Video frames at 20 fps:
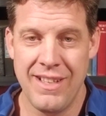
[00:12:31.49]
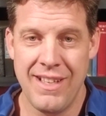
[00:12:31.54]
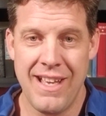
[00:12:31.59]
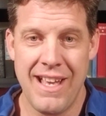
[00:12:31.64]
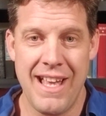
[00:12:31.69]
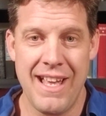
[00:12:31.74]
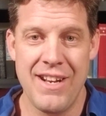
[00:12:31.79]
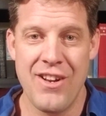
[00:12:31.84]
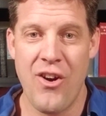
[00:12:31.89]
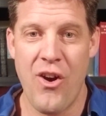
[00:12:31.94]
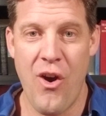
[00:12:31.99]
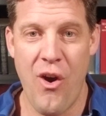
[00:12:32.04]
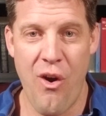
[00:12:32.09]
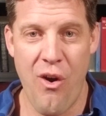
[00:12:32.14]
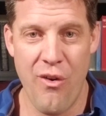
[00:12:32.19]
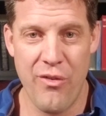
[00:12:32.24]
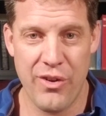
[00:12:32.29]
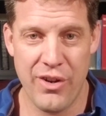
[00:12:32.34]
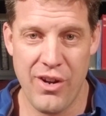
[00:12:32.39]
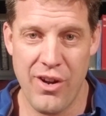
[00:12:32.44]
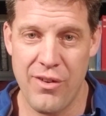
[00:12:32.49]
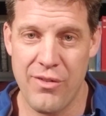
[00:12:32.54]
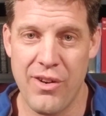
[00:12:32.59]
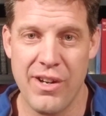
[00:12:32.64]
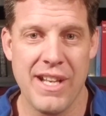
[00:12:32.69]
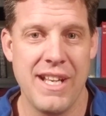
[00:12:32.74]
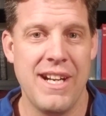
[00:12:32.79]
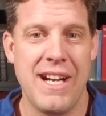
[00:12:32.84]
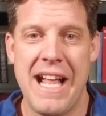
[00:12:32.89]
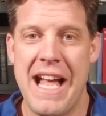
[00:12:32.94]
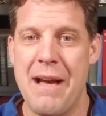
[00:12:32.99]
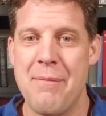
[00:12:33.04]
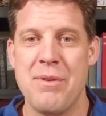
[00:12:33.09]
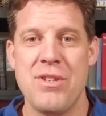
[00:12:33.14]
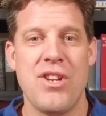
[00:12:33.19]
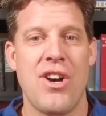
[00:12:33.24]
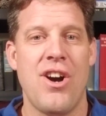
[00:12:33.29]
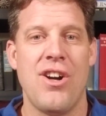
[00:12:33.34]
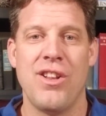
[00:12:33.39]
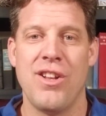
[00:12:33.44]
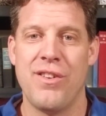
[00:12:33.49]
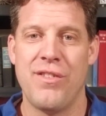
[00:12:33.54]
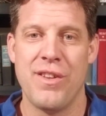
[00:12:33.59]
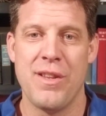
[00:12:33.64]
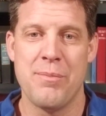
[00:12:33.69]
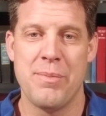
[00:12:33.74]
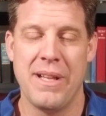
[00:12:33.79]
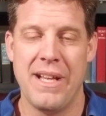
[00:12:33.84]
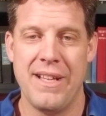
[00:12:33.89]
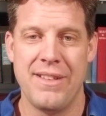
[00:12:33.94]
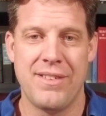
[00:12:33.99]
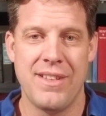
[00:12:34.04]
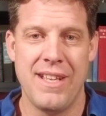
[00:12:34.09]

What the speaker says: And over again, it happened all over the place.